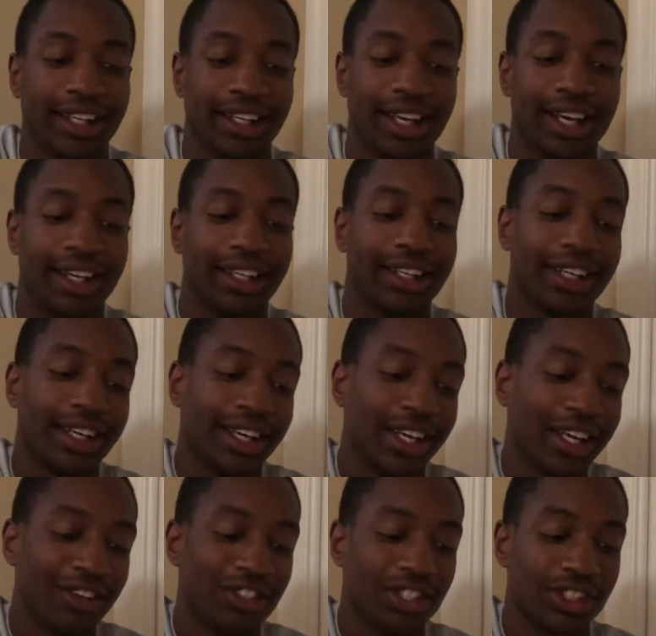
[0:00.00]
And like,
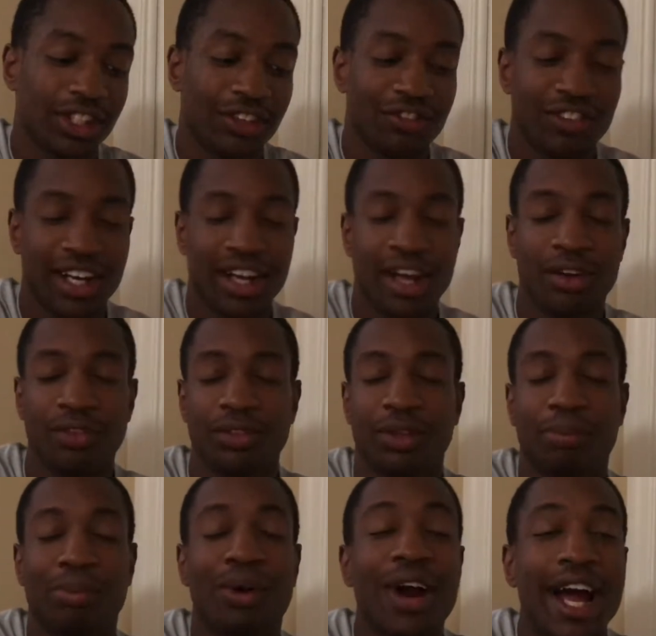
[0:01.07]
if she's gonna find out
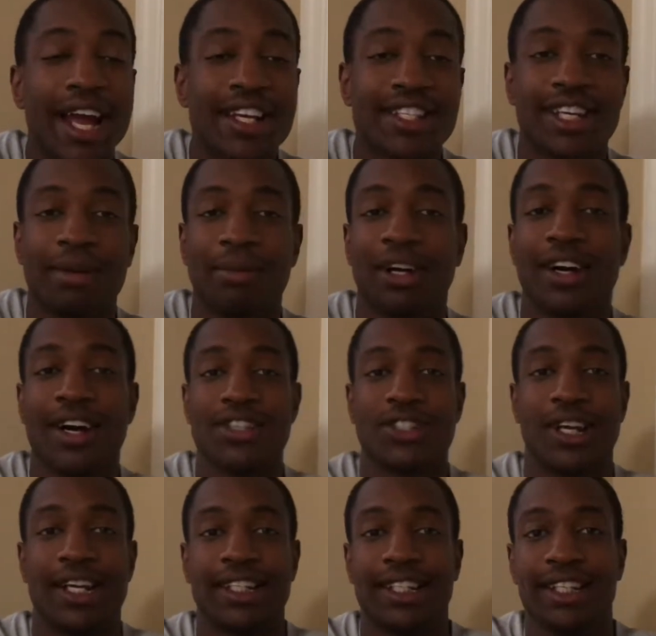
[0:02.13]
the price, I'm
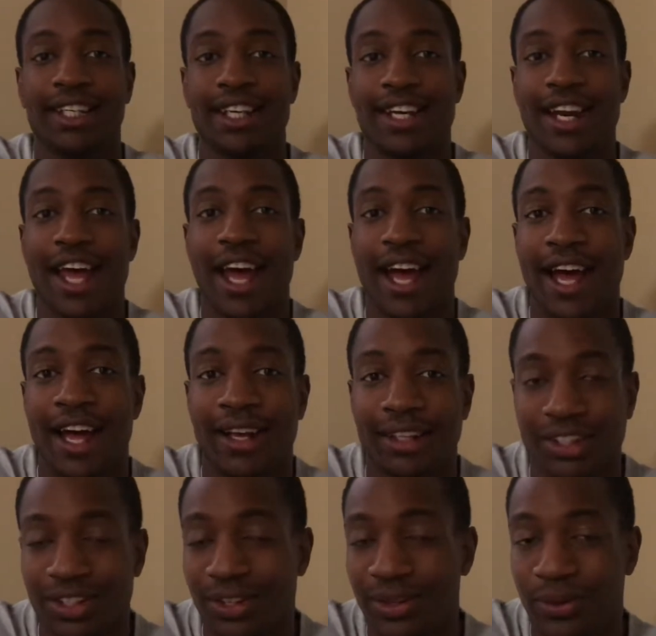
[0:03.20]
contracting it
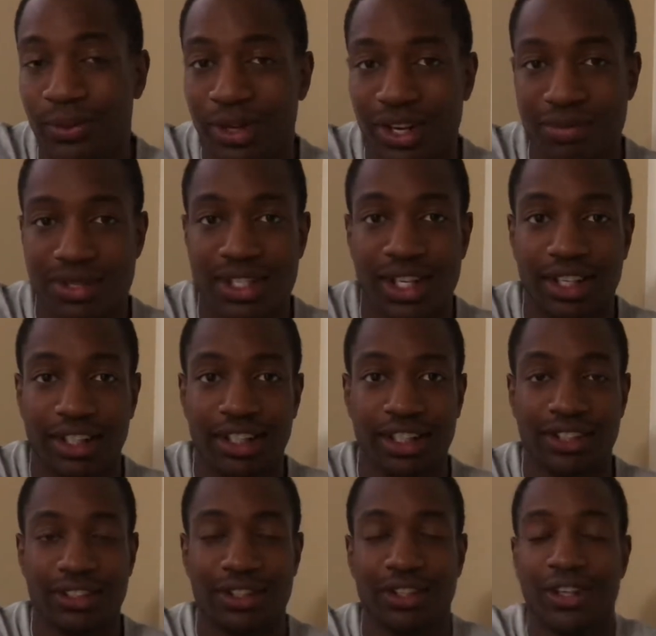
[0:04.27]
at, you know, what I'm selling
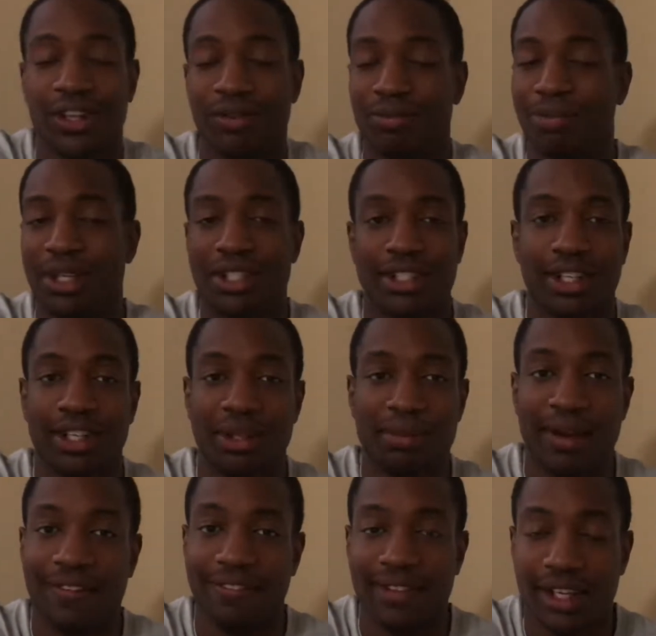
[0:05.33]
it to her, basically
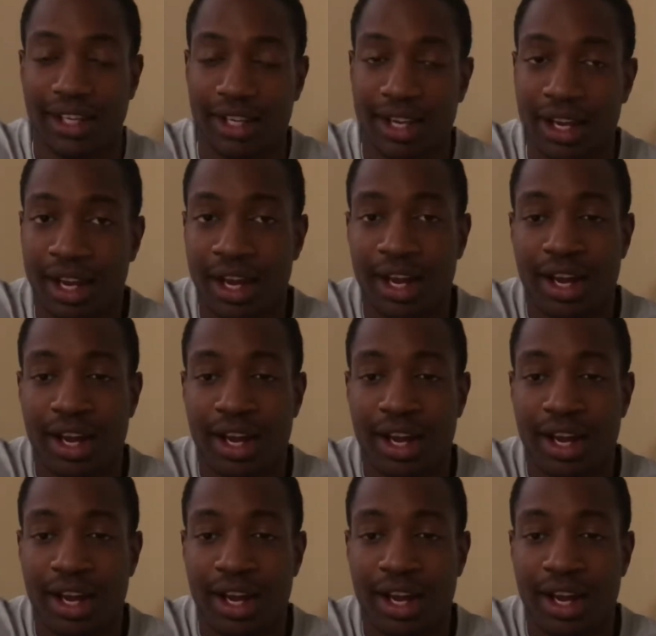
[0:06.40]
my fee